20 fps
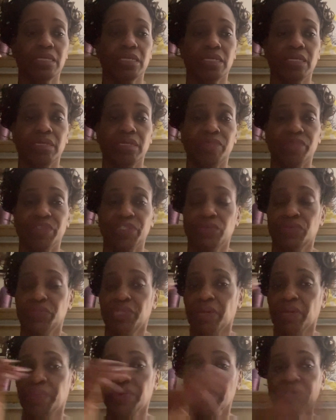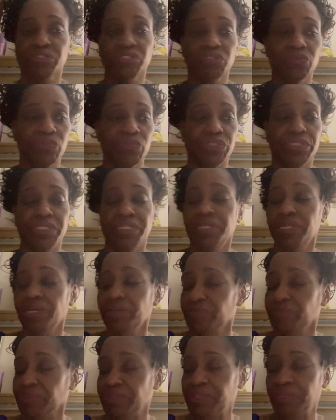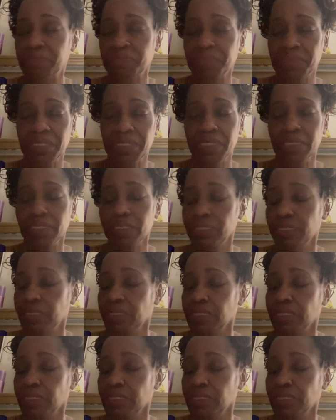even though that person will never admit,